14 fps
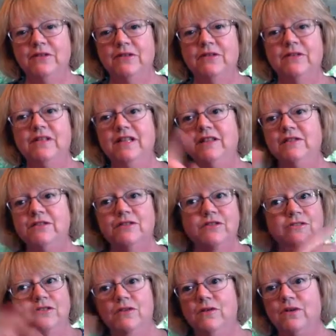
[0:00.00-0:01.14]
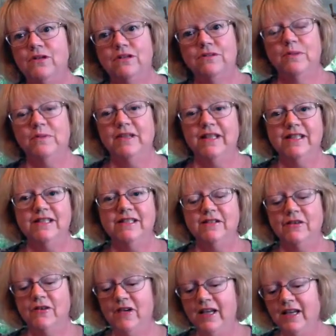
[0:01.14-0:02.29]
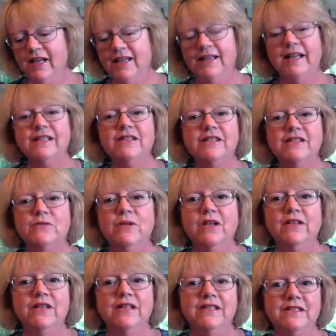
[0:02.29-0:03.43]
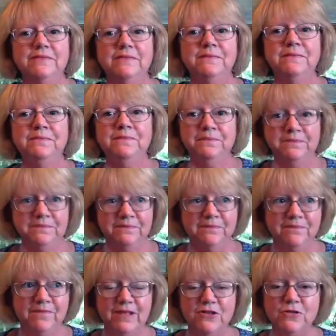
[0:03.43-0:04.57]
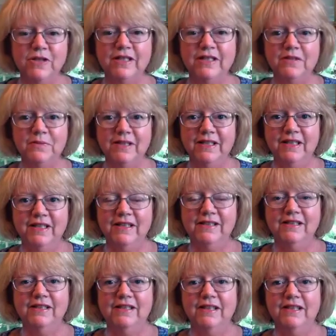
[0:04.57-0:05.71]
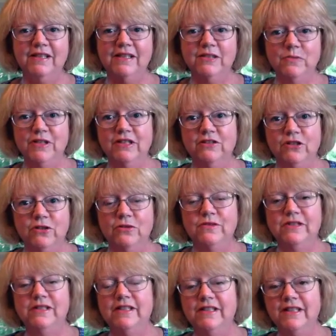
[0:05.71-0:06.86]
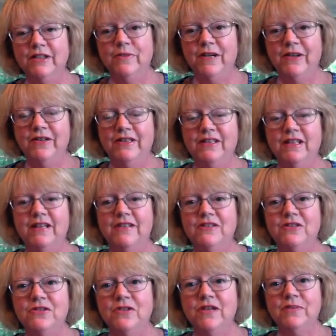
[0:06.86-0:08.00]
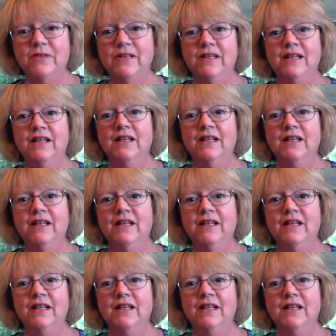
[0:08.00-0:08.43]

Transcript: or the needles just go all over the place. So that's a square that is tricky to begin, and I need to be alone to think about it and concentrate. But